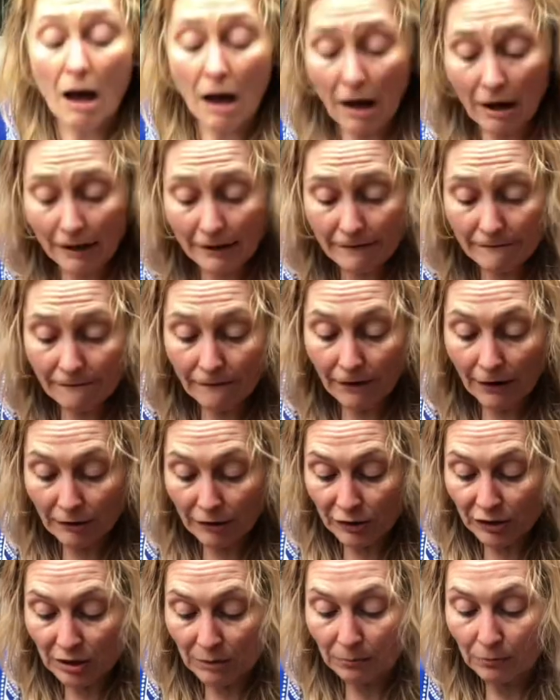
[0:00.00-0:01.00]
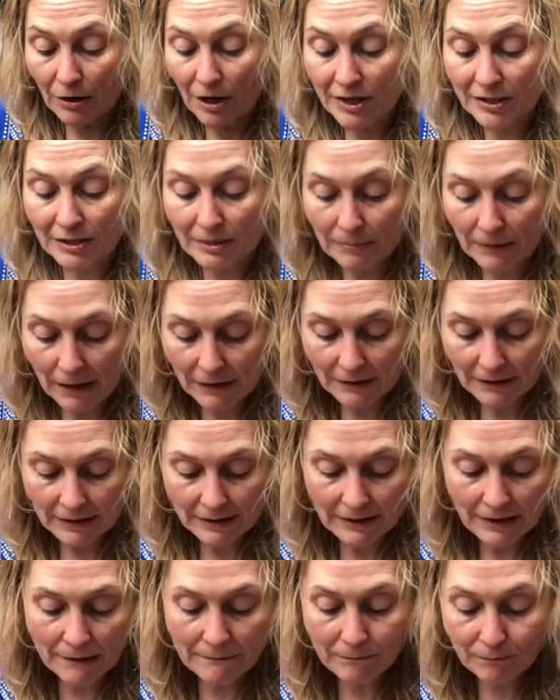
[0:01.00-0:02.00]
I'm very surprised about
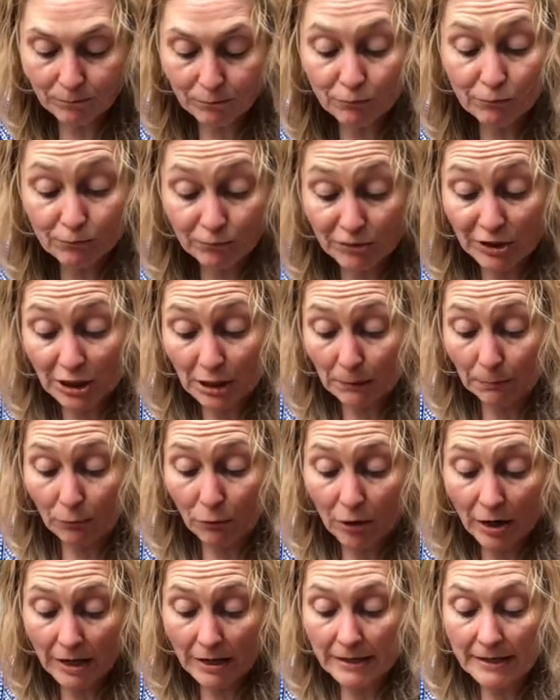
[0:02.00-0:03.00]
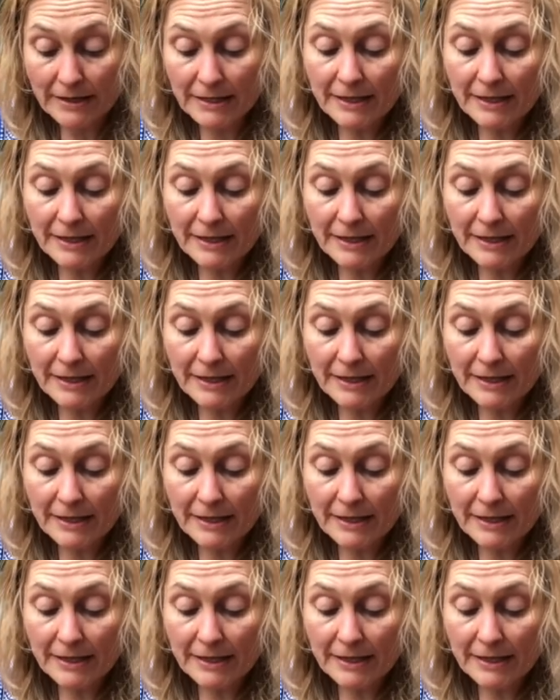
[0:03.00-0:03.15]
this. I'm disappointed.